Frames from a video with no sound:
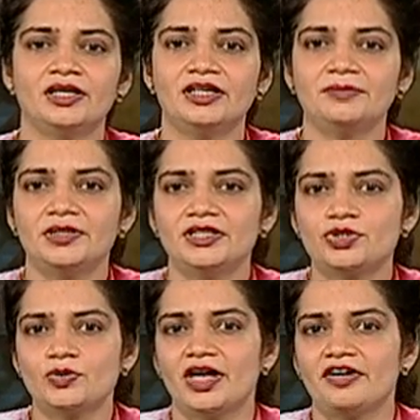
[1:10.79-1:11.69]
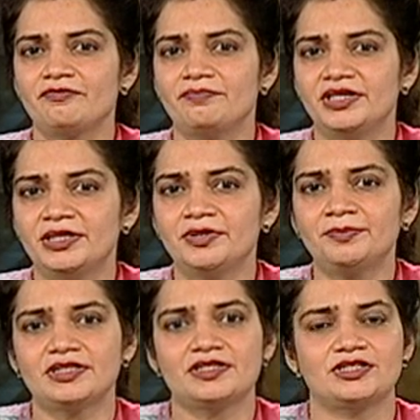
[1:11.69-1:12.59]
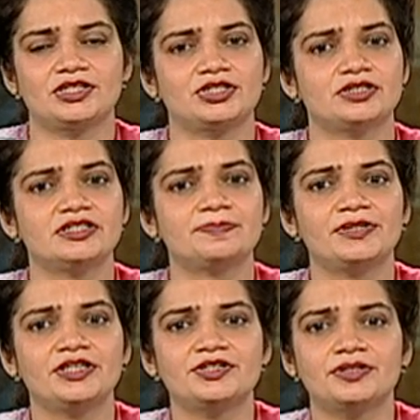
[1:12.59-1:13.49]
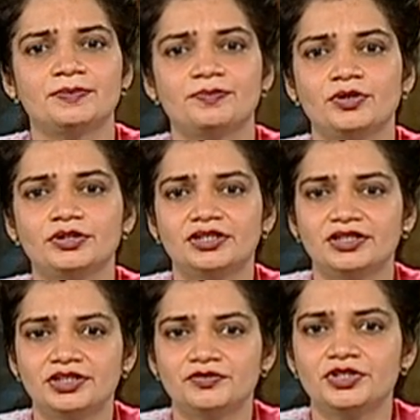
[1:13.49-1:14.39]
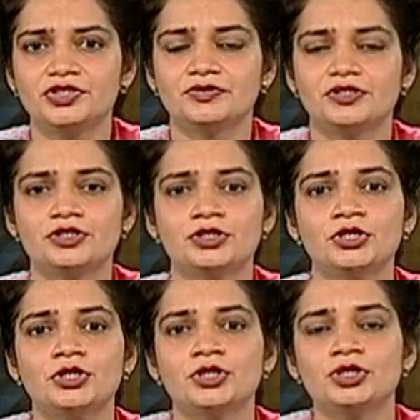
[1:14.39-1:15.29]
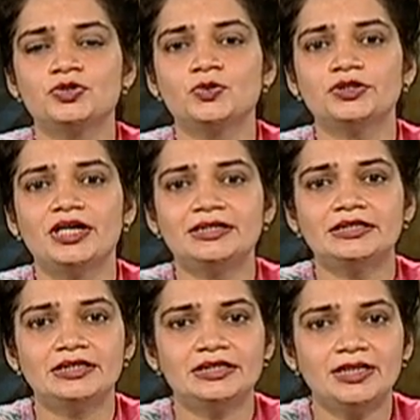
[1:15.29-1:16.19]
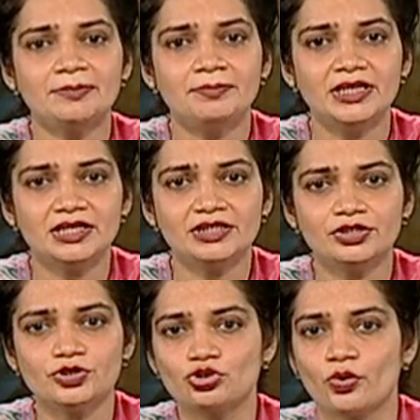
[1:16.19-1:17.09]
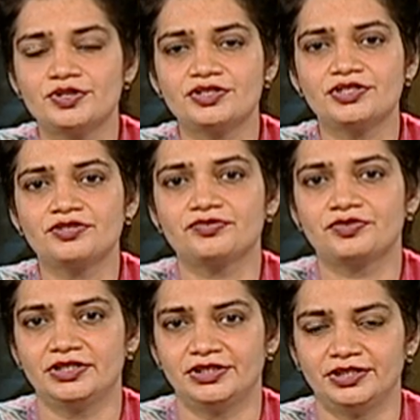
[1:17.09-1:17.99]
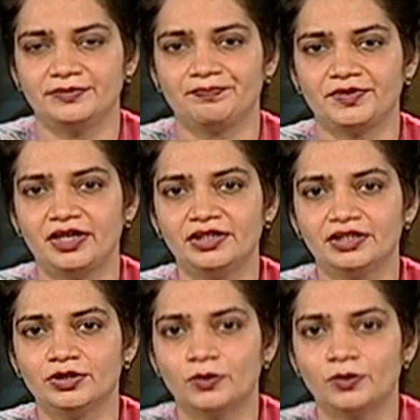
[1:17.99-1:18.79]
It means to have minimum restrictions placed upon the individuals so that they can make their choices freely and